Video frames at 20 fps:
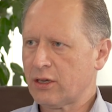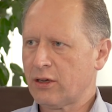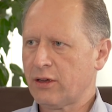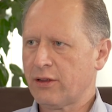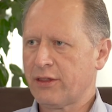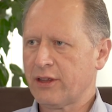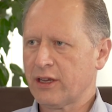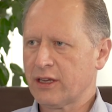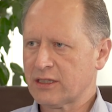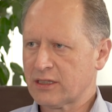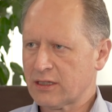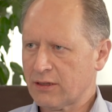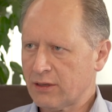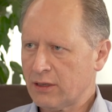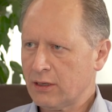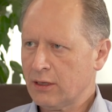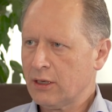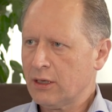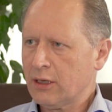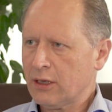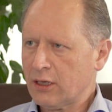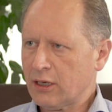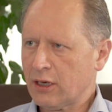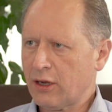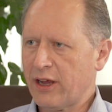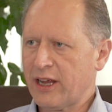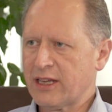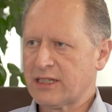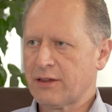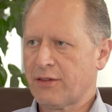I think, as
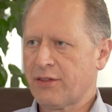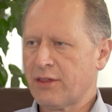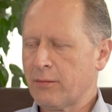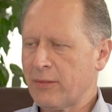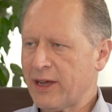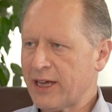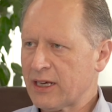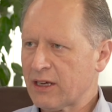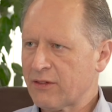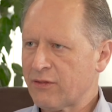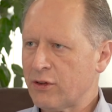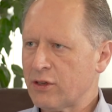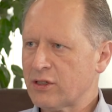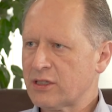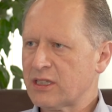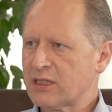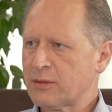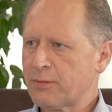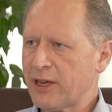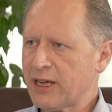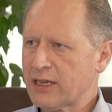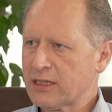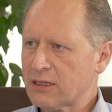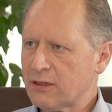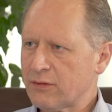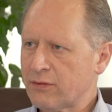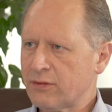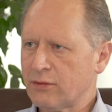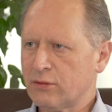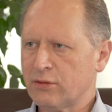a thematic versus
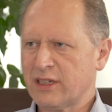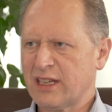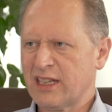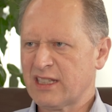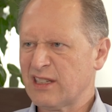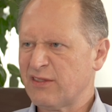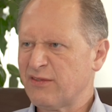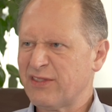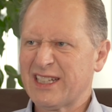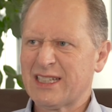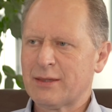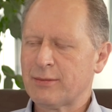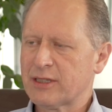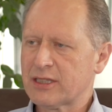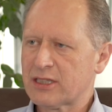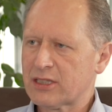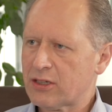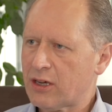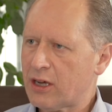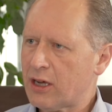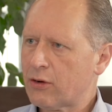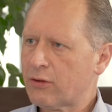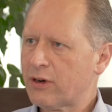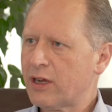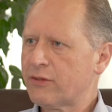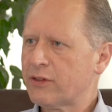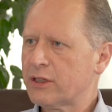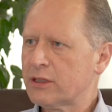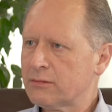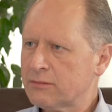passive, or as an investment style
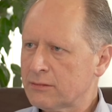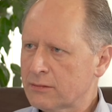rather.